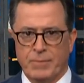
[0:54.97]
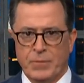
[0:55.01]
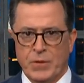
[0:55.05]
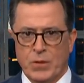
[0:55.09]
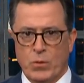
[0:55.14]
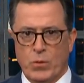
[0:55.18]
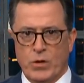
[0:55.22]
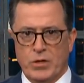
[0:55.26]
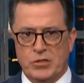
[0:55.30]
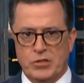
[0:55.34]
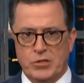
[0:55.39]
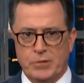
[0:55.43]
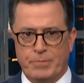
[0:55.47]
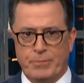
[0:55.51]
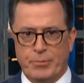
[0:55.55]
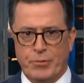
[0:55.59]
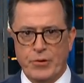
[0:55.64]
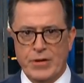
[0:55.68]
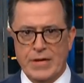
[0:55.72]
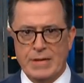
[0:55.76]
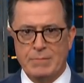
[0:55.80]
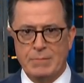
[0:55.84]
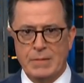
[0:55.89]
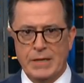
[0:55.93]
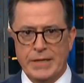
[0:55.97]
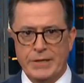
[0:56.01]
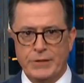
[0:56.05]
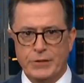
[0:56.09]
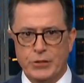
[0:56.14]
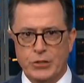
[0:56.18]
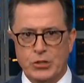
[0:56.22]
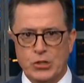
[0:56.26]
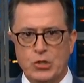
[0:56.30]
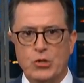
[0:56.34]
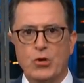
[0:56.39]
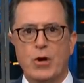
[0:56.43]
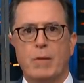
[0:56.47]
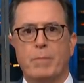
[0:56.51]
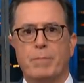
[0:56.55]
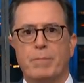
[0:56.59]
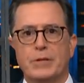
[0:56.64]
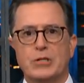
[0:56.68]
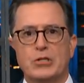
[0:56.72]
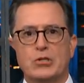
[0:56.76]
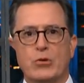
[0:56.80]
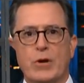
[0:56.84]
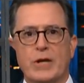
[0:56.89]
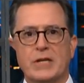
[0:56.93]
where Supreme Leader Trump
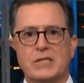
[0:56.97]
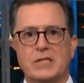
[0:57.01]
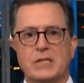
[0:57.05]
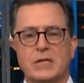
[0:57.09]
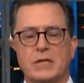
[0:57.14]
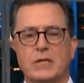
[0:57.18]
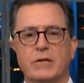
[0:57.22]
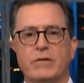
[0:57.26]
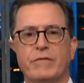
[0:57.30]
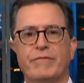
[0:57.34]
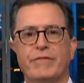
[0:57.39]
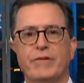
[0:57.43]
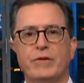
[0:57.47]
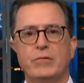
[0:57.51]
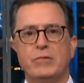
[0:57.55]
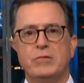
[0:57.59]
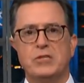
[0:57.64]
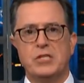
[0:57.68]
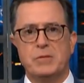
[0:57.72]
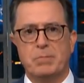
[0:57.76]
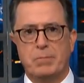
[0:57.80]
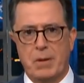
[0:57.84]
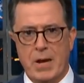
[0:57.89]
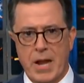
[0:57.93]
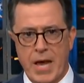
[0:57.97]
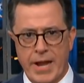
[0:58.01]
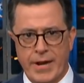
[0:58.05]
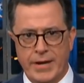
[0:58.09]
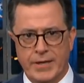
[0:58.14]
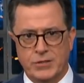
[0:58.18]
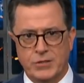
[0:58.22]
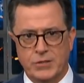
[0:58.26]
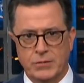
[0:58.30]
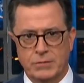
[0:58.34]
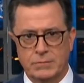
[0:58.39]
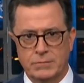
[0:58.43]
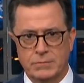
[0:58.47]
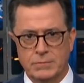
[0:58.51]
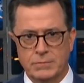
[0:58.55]
addressed a confused planet.